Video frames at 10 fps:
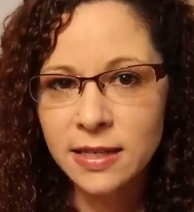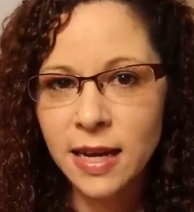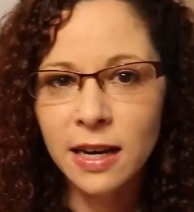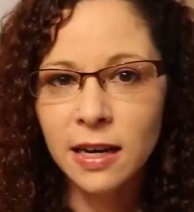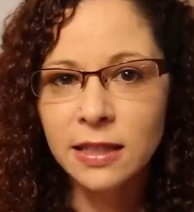
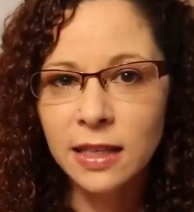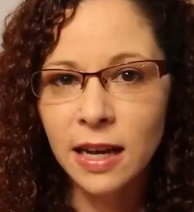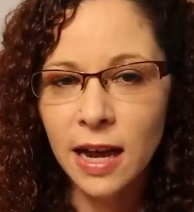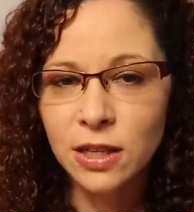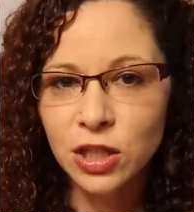decided at the
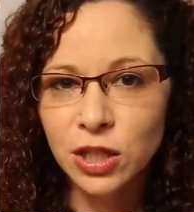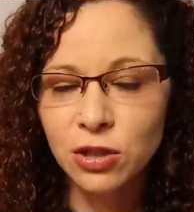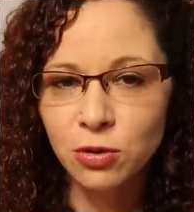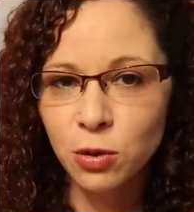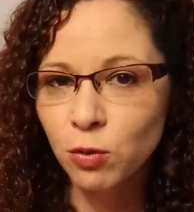end she
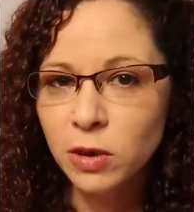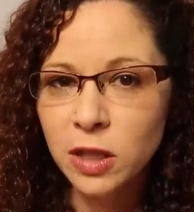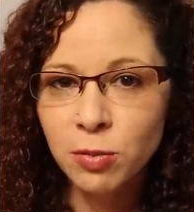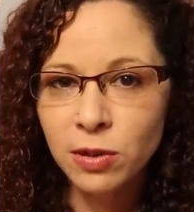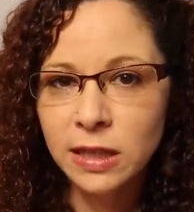drew a
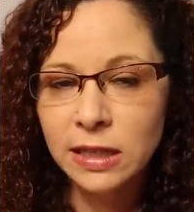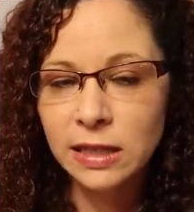really pretty